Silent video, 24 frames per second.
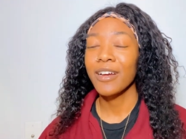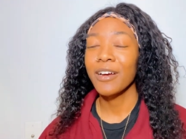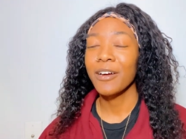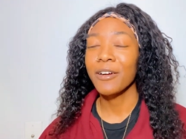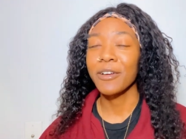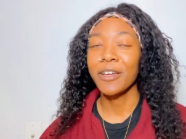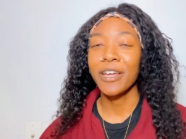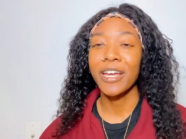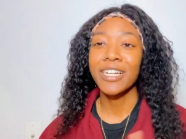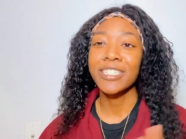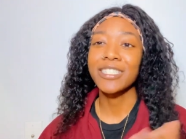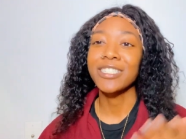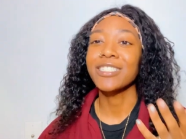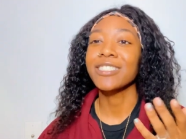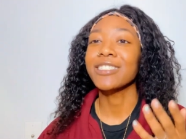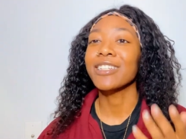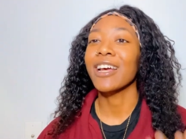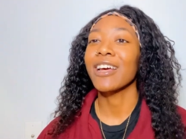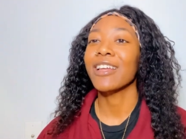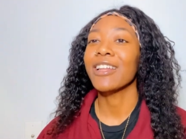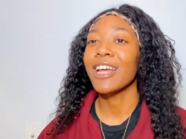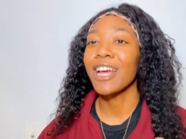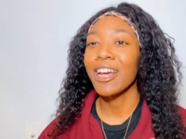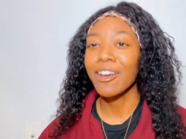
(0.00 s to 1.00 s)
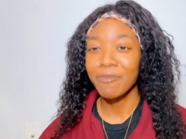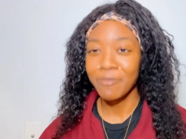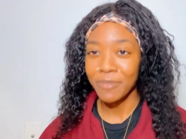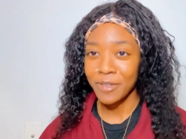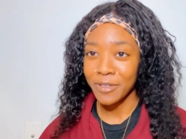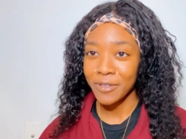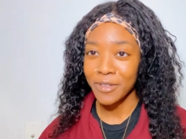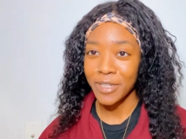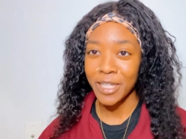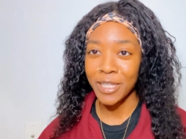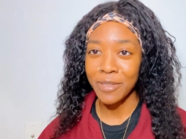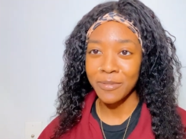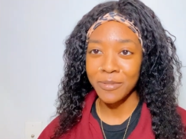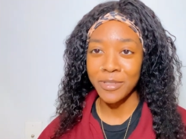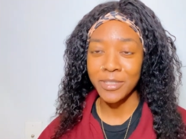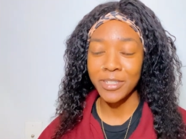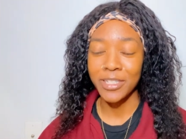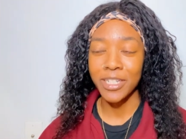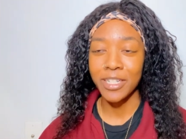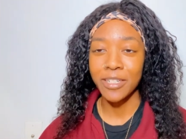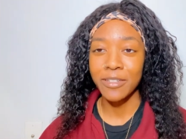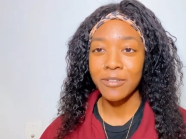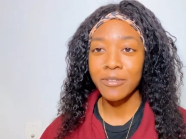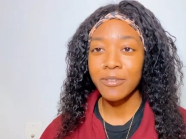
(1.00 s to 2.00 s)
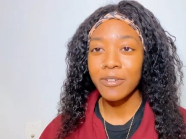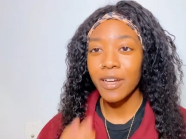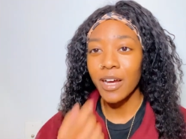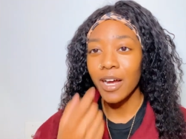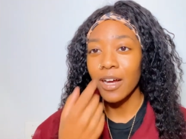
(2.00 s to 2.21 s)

okay i just gotta have my own hamster channel